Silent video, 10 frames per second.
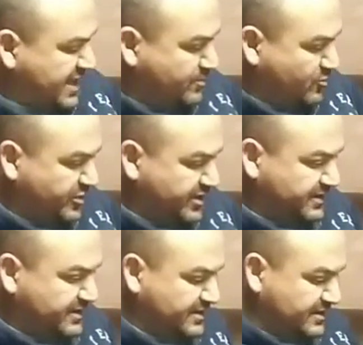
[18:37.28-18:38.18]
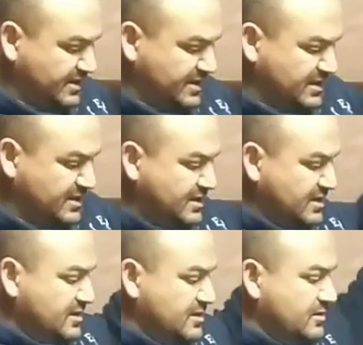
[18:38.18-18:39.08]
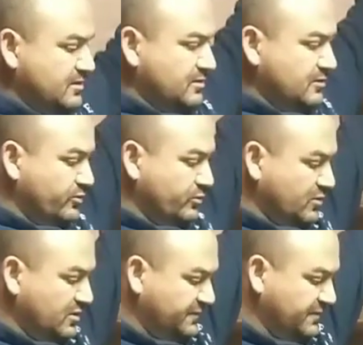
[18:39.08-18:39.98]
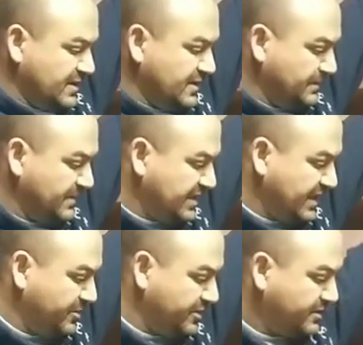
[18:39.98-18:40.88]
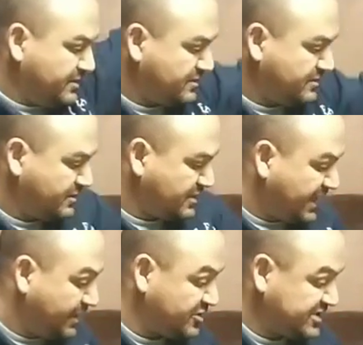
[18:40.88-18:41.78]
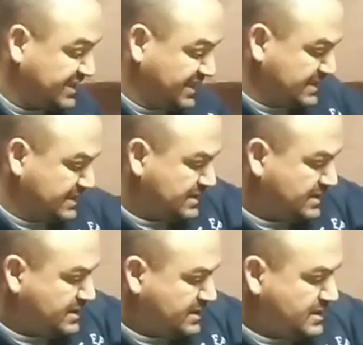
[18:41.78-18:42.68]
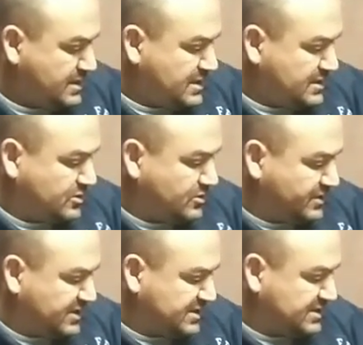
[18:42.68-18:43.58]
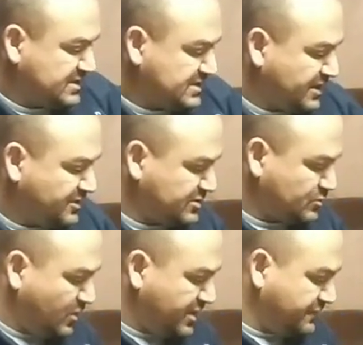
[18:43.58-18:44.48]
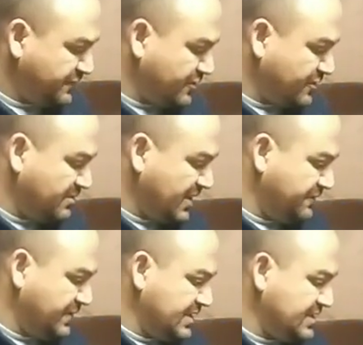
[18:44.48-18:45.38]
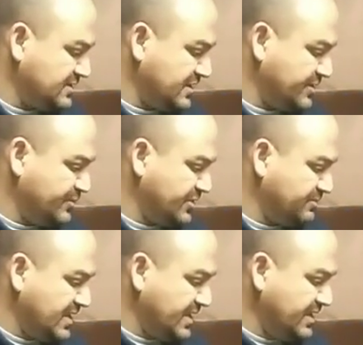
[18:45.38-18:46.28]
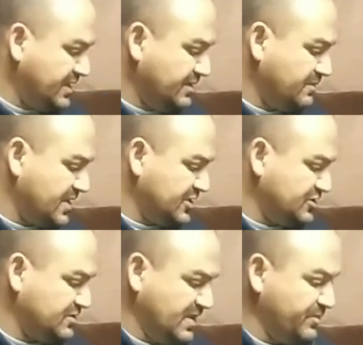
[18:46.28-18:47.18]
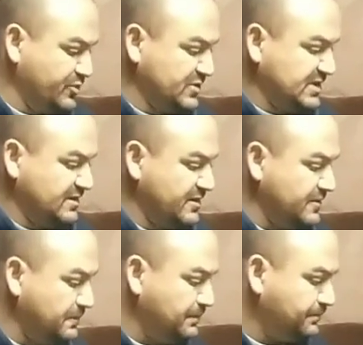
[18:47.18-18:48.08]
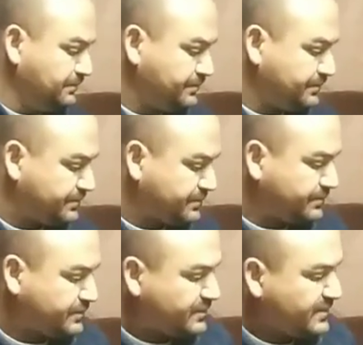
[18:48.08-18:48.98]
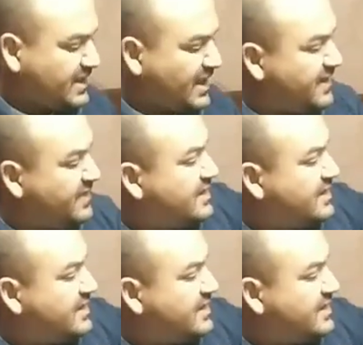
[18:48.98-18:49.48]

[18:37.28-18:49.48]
came with the Lone Wolf climber, or climber seat. So this is, I used one for my feet, so I could put my boots in there. And